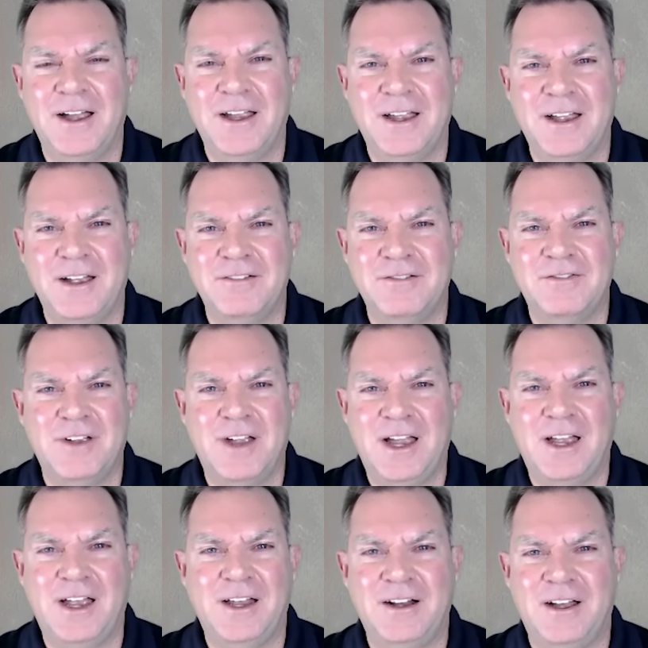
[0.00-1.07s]
I have
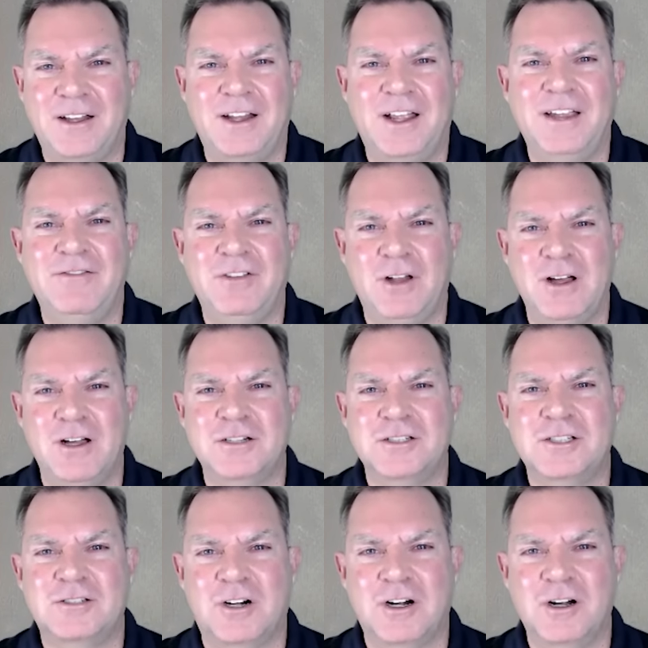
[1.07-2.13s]
had a
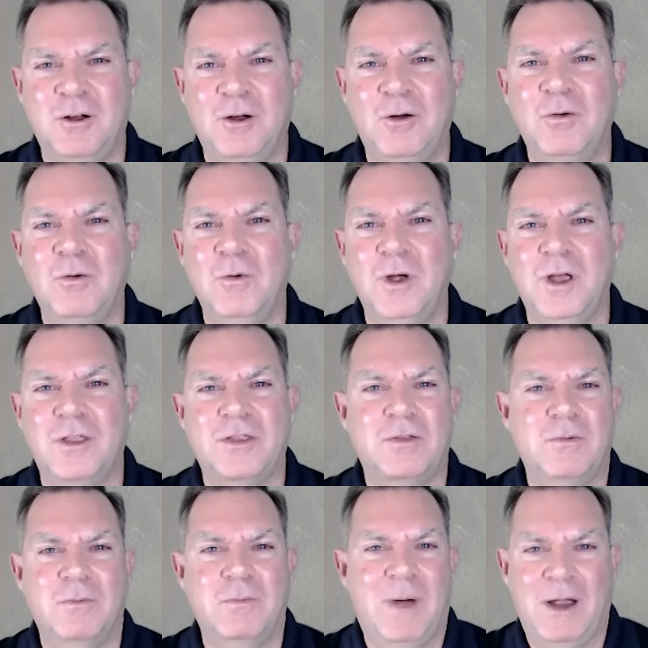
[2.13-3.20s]
lifelong struggle with
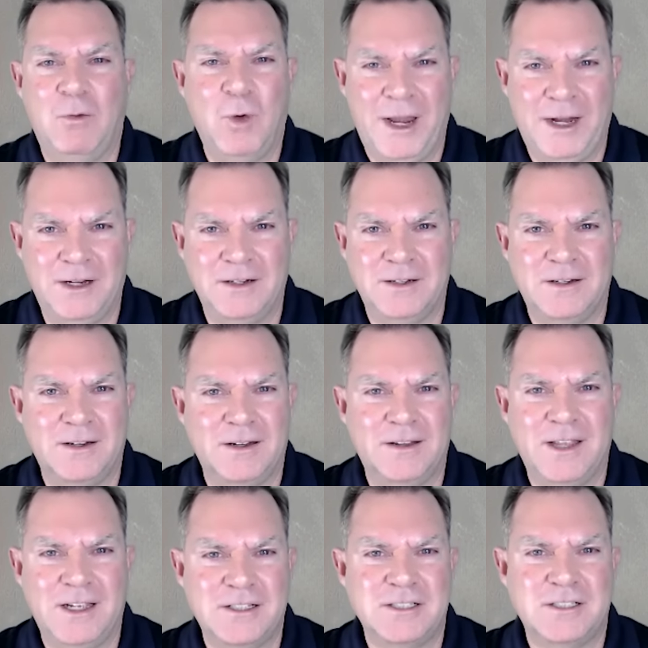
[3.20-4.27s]
my weight
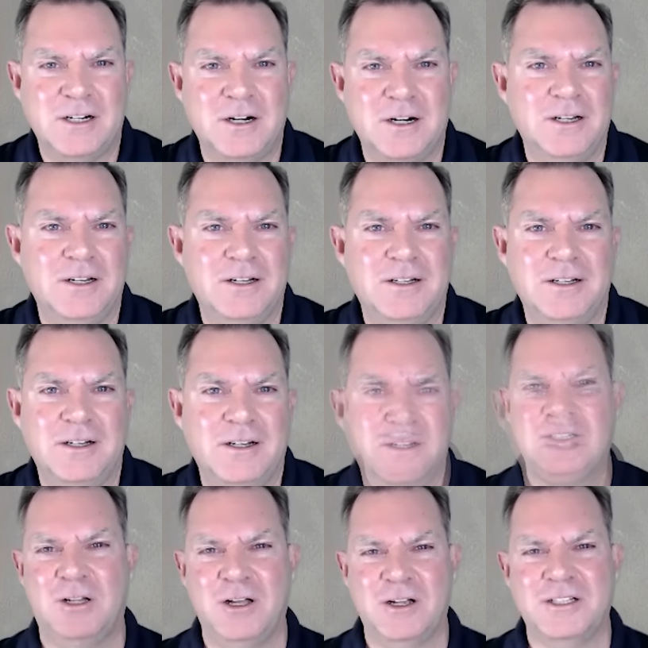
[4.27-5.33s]
that started
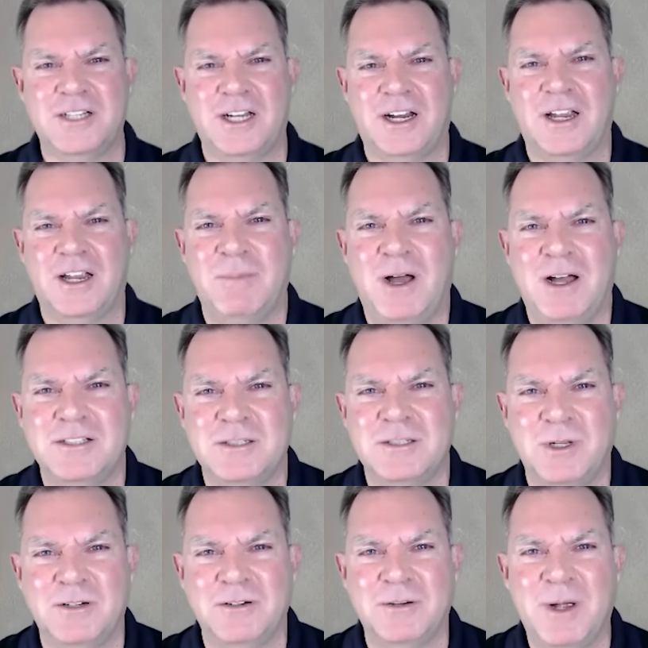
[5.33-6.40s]
as long as I can
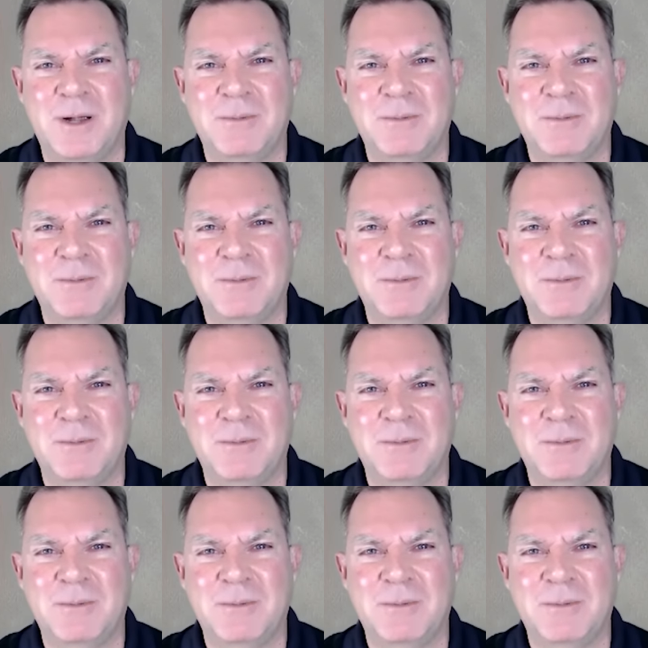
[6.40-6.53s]
possibly